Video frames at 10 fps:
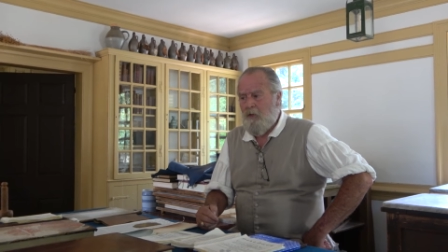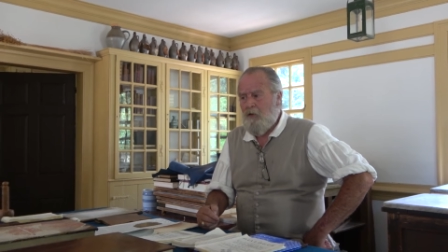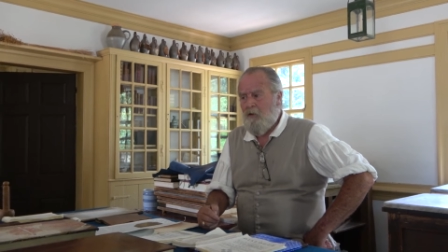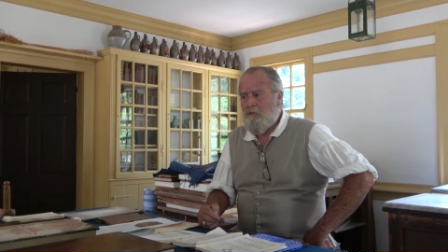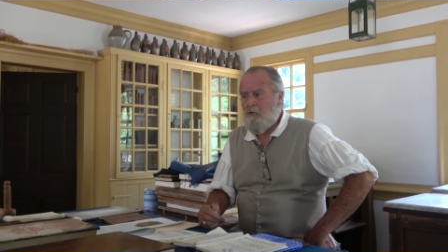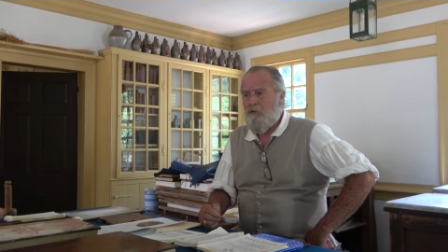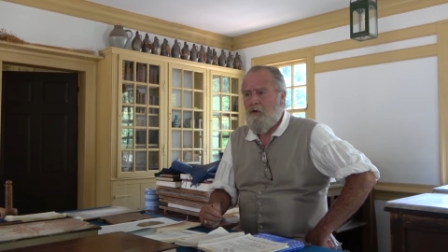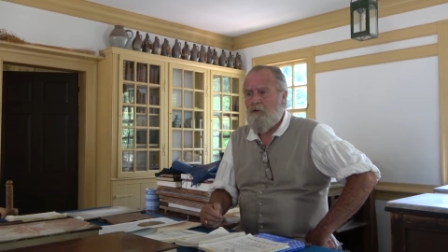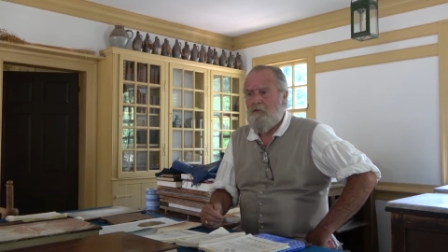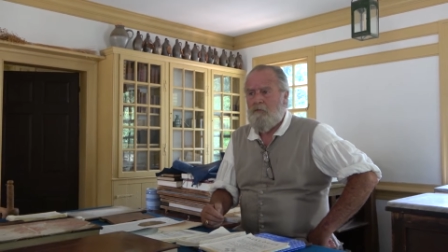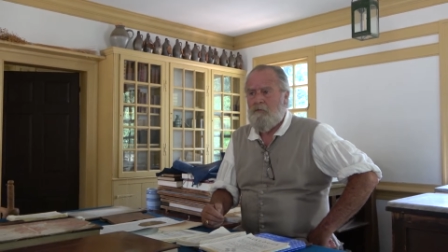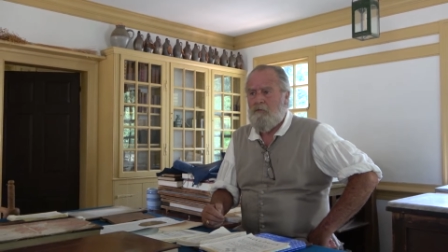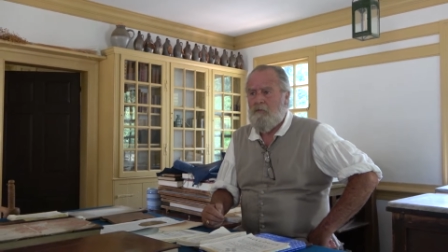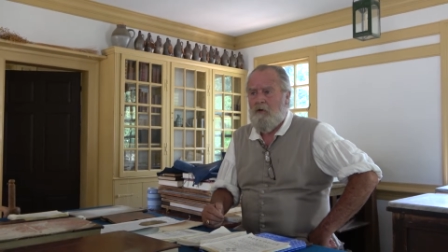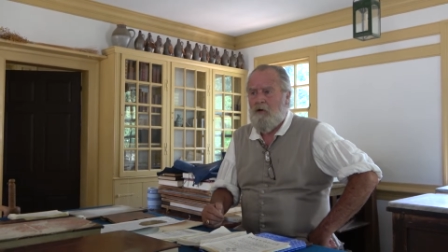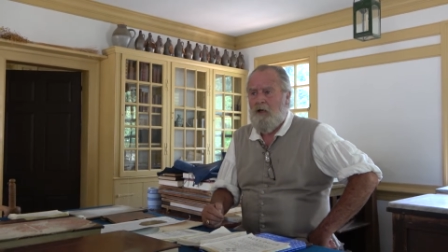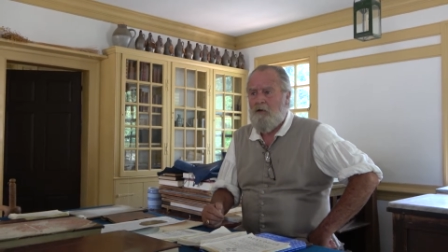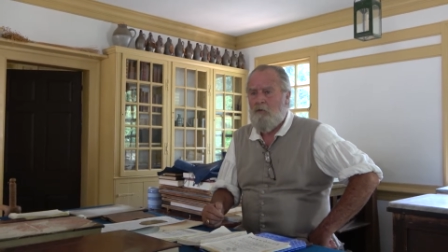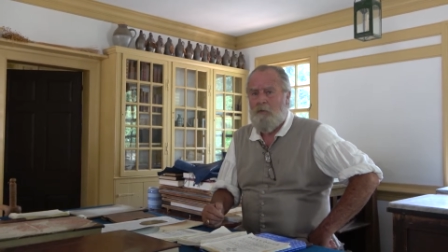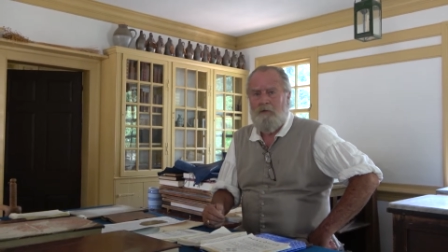pay off their fines on an
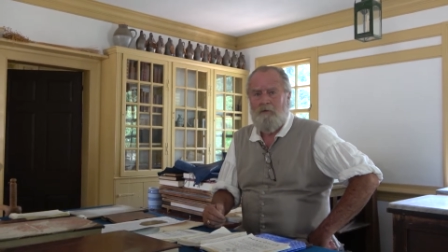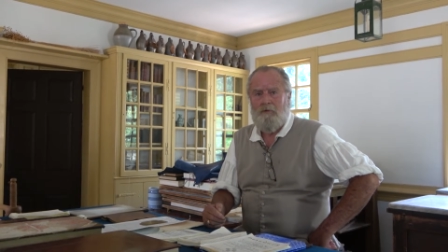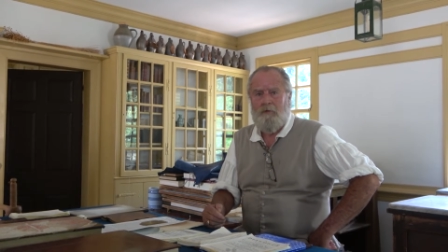annual basis,